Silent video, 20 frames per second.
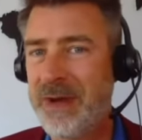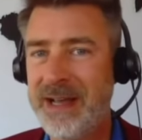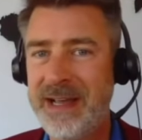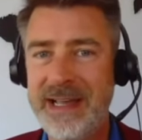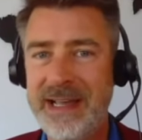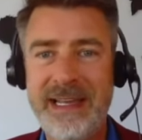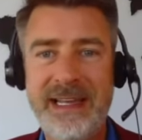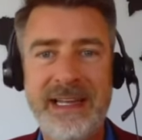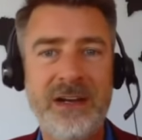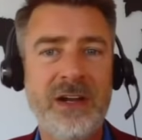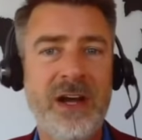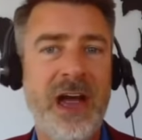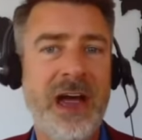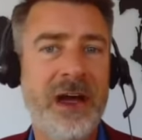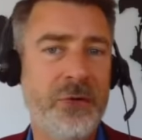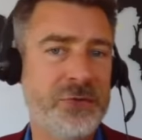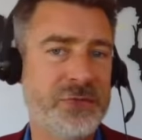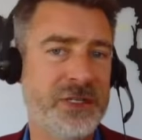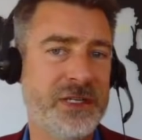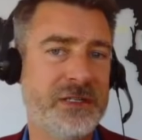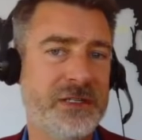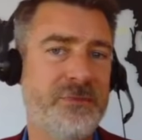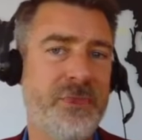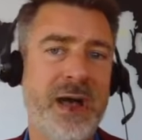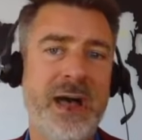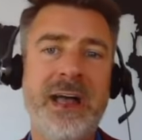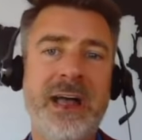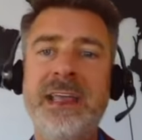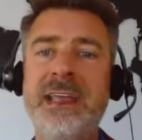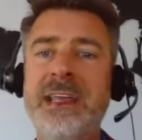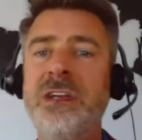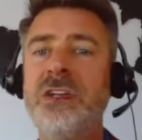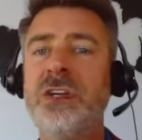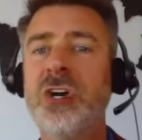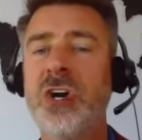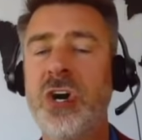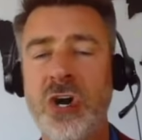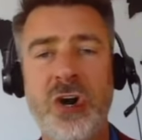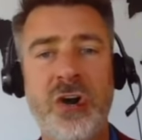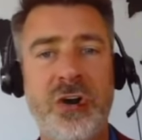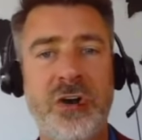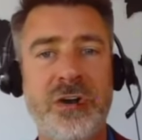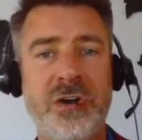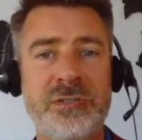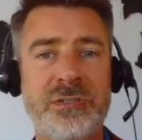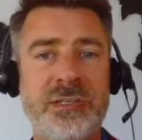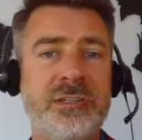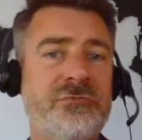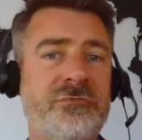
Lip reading: buying houses, buying cars,